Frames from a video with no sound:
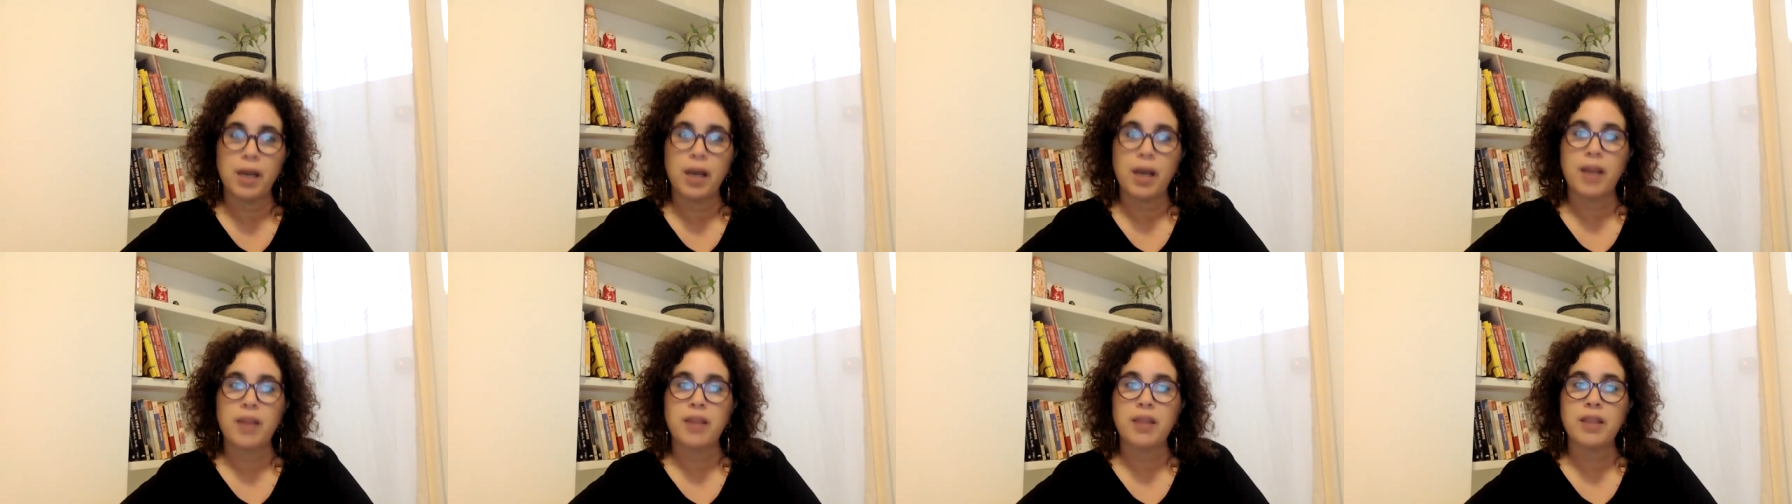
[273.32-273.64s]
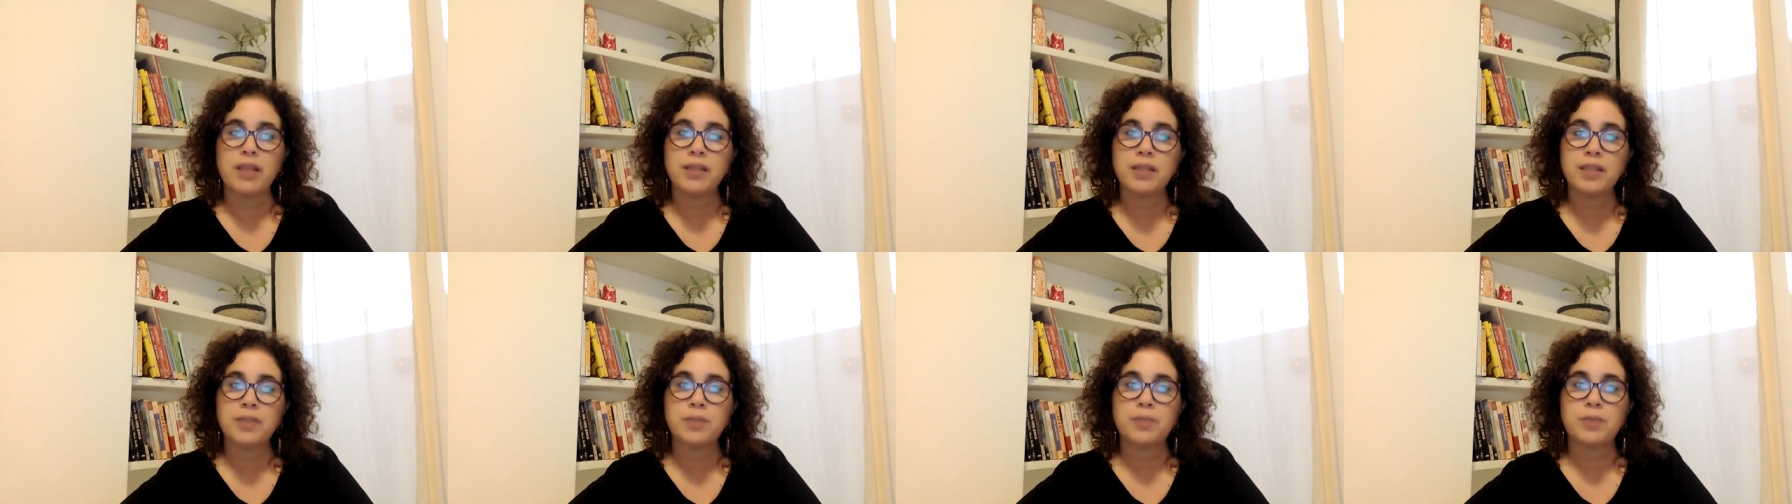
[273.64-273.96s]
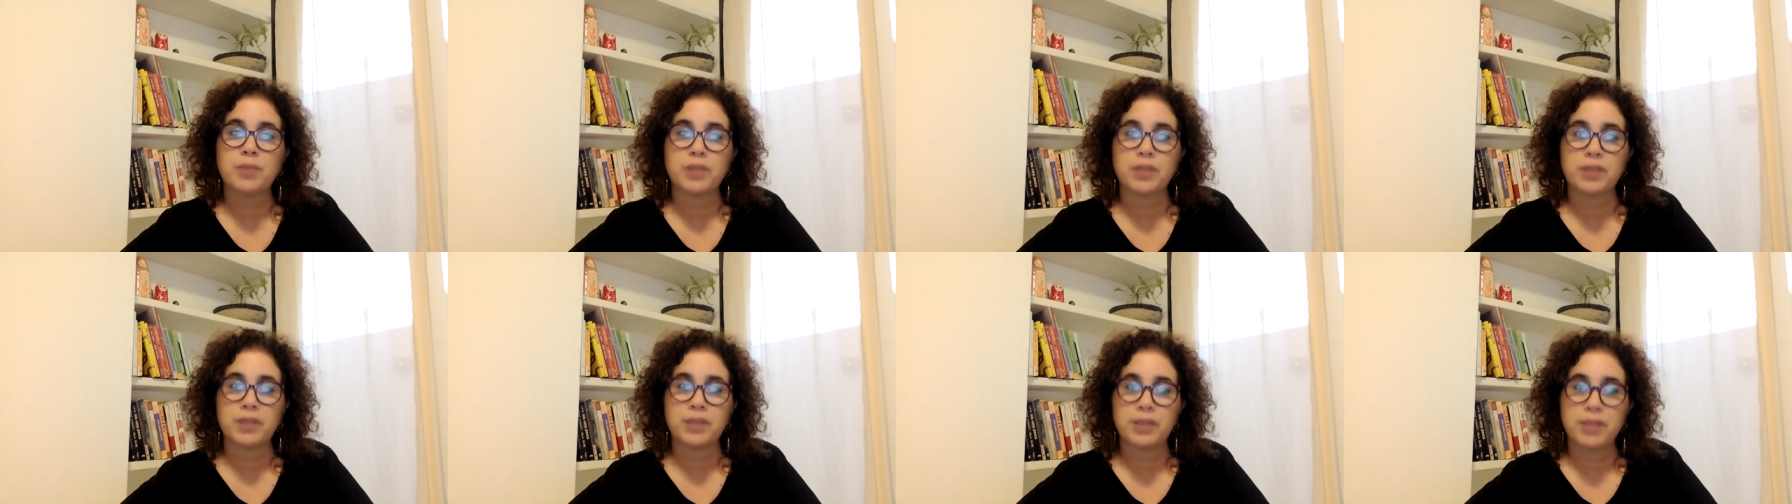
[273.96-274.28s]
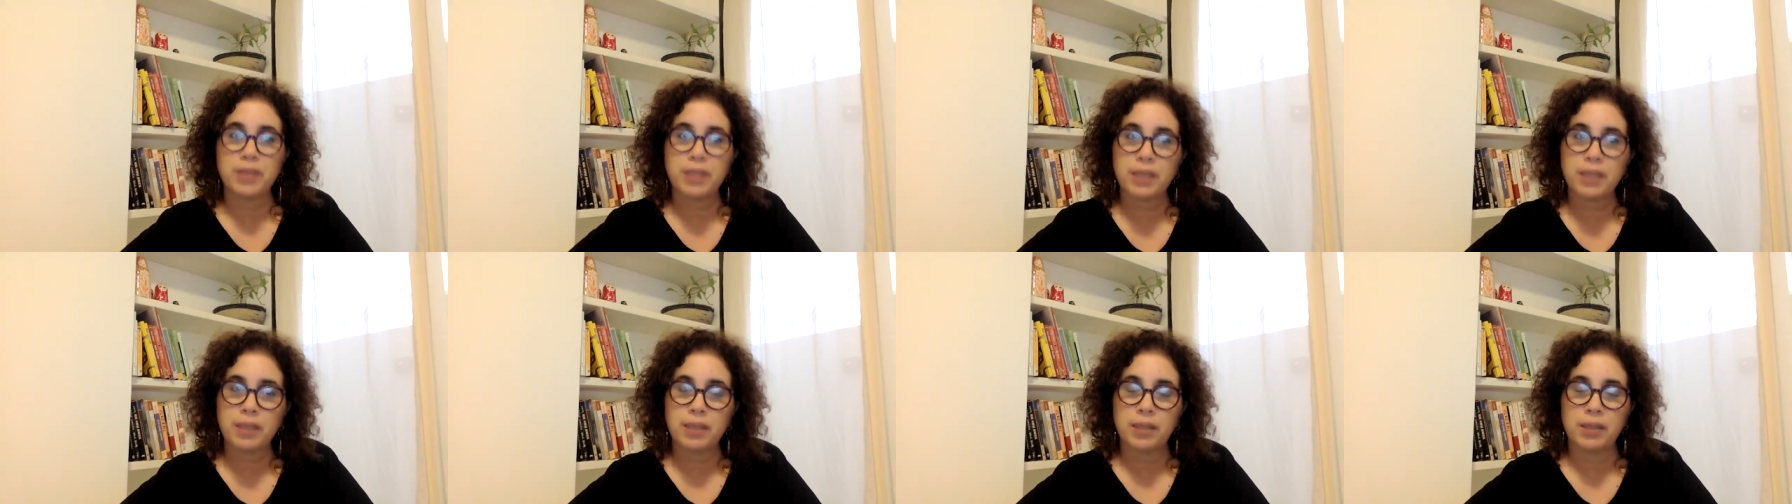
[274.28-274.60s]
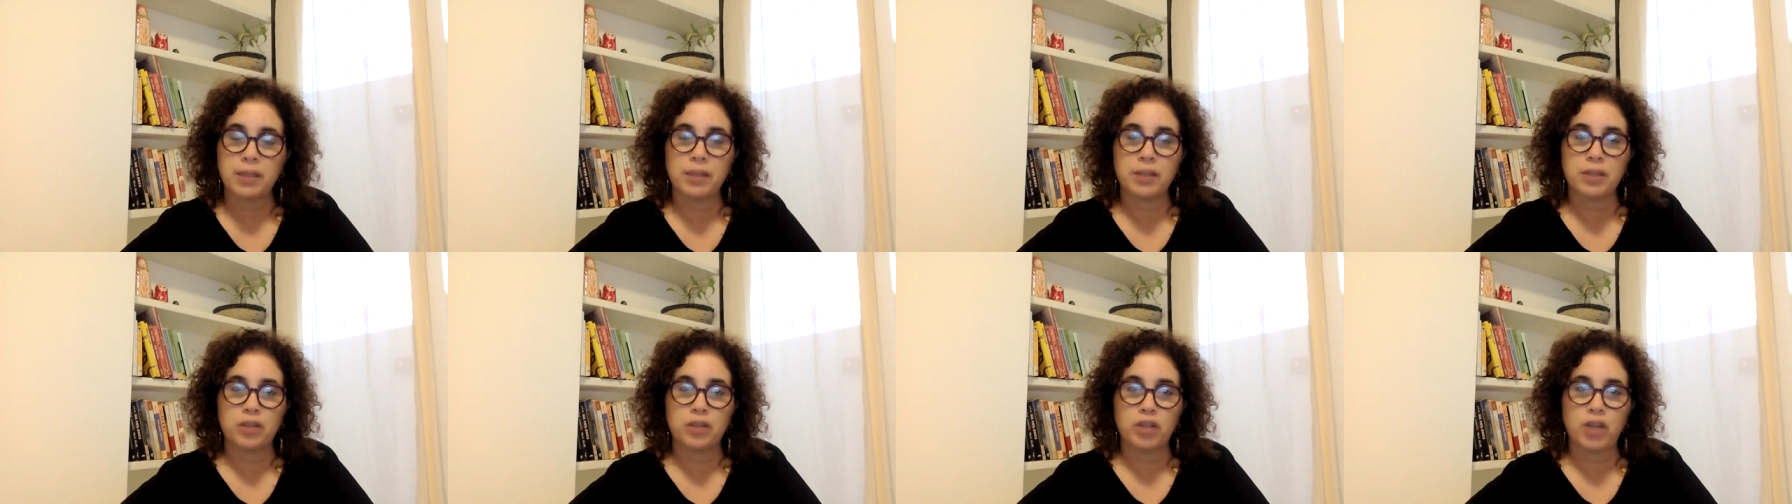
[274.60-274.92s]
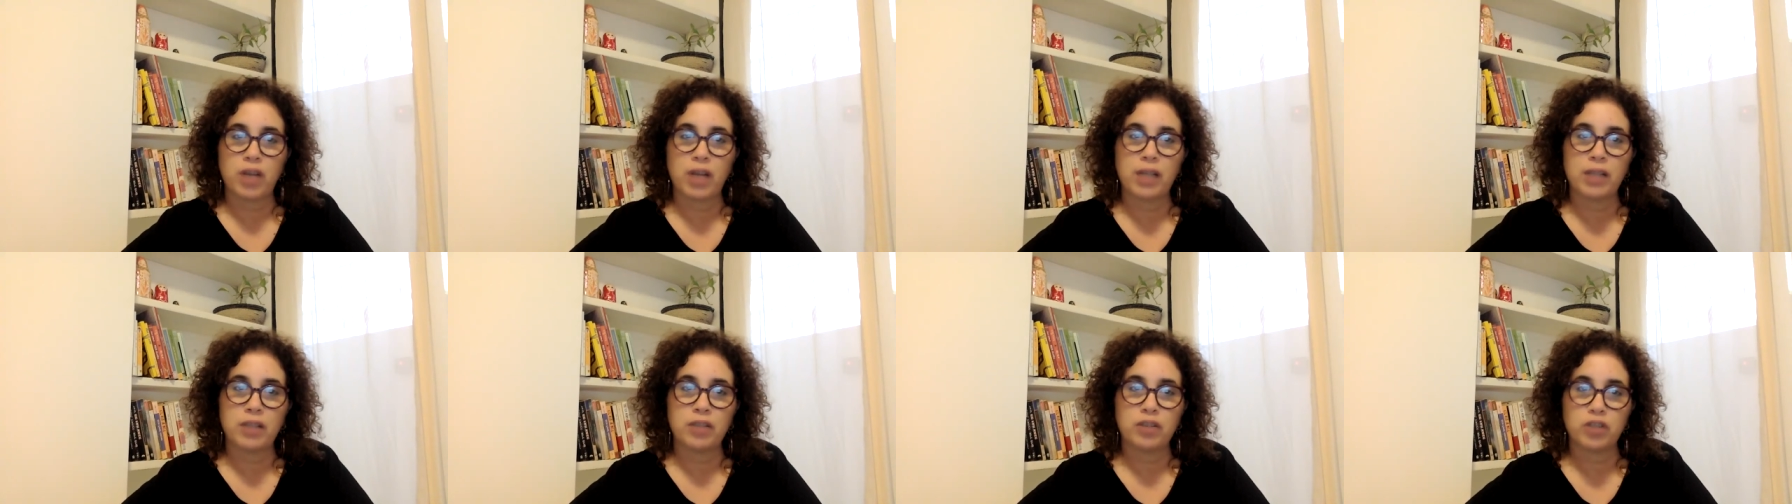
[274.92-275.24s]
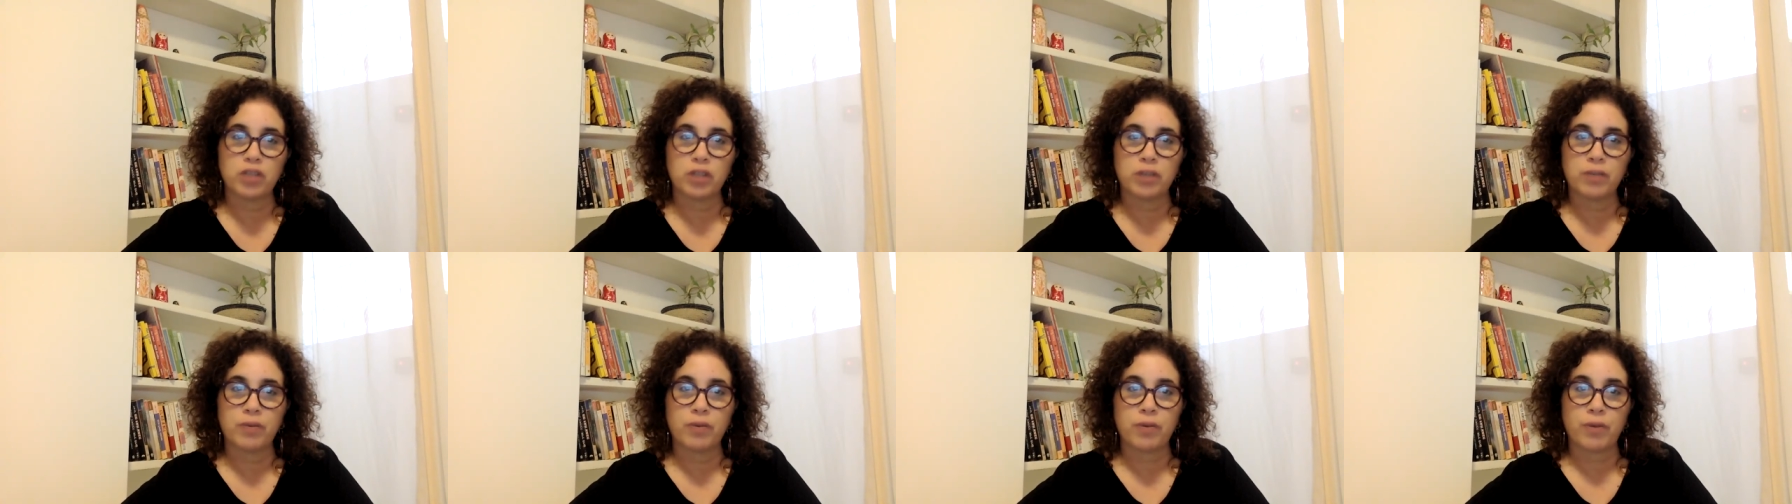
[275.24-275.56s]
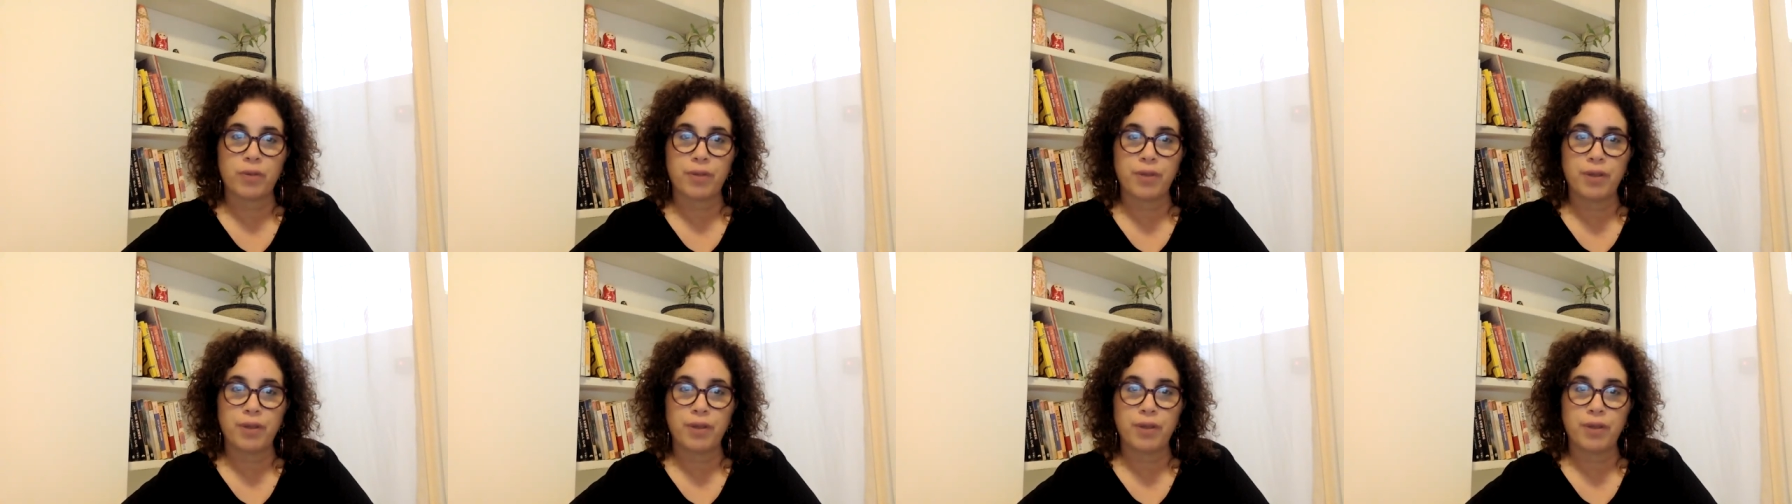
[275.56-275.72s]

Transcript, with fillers: And this is particularly challenging for